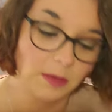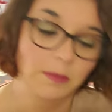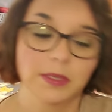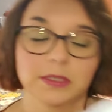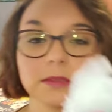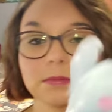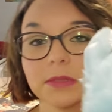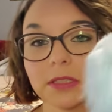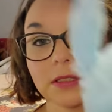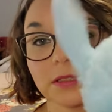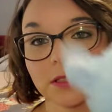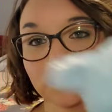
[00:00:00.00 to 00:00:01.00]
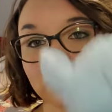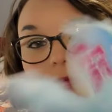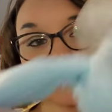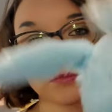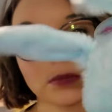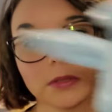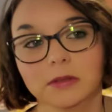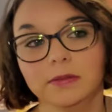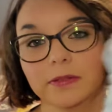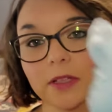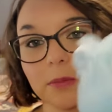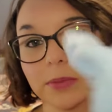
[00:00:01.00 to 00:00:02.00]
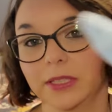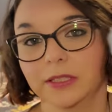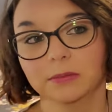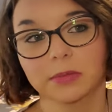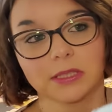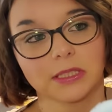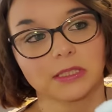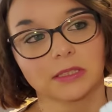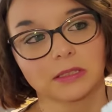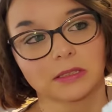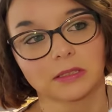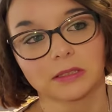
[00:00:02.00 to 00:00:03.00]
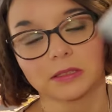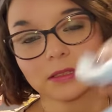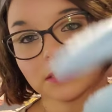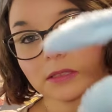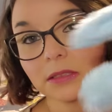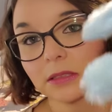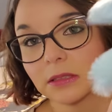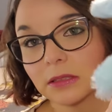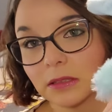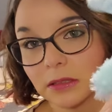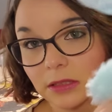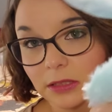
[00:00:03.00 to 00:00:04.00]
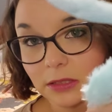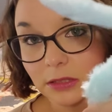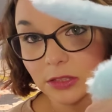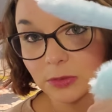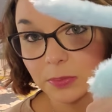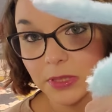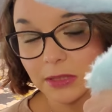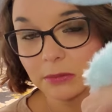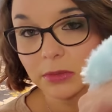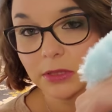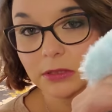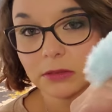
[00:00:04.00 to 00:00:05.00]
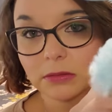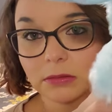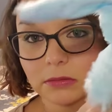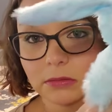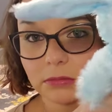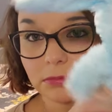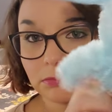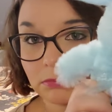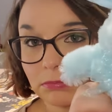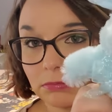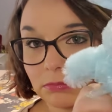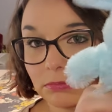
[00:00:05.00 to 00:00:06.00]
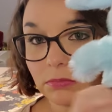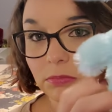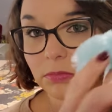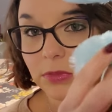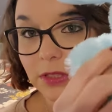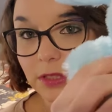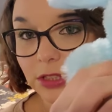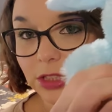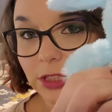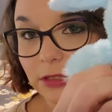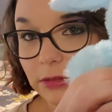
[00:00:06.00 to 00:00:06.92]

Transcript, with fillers: Picked up this cute little blue floppy ear bunny. He's just plain blue with a sheer